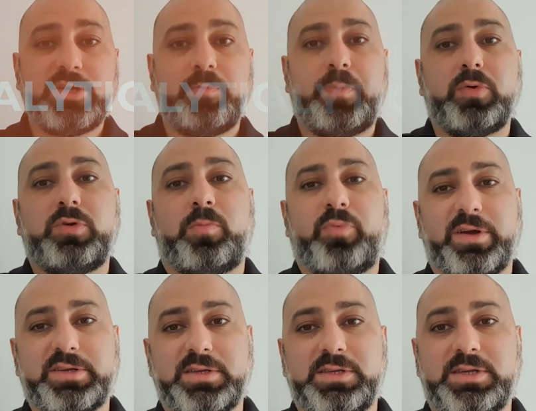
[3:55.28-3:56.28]
build your
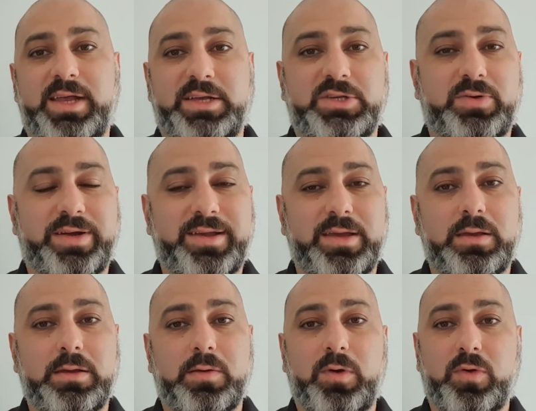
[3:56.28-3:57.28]
presence in Azure AD
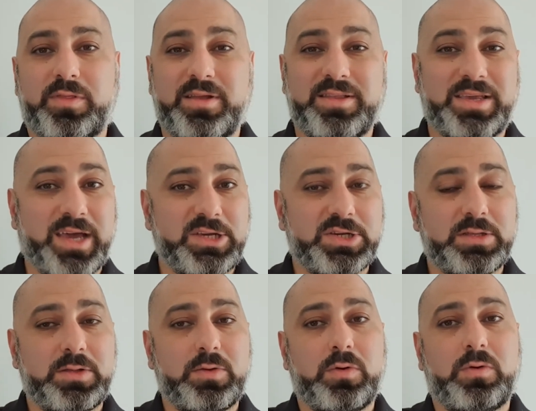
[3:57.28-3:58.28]
with
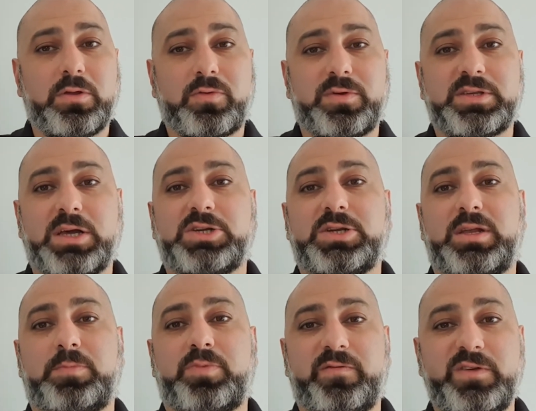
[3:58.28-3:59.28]
authentication, authorization,
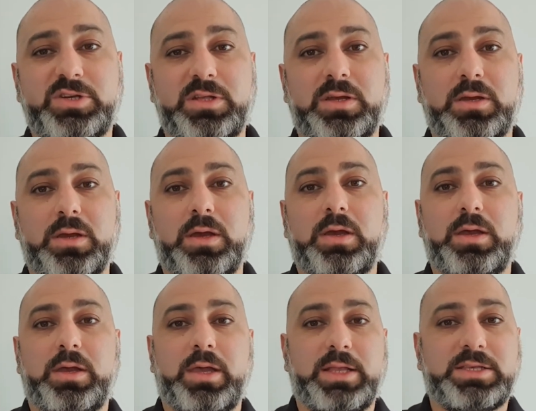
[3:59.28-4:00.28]
and provisioning,
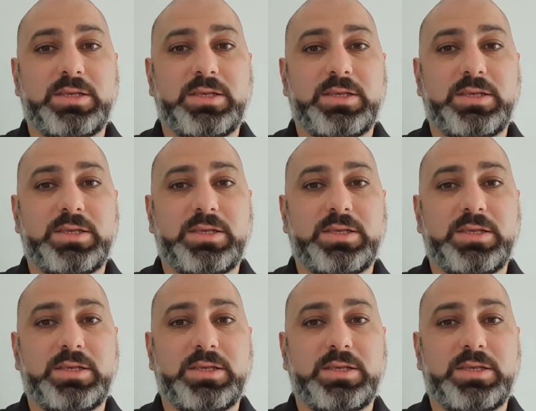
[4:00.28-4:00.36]
it's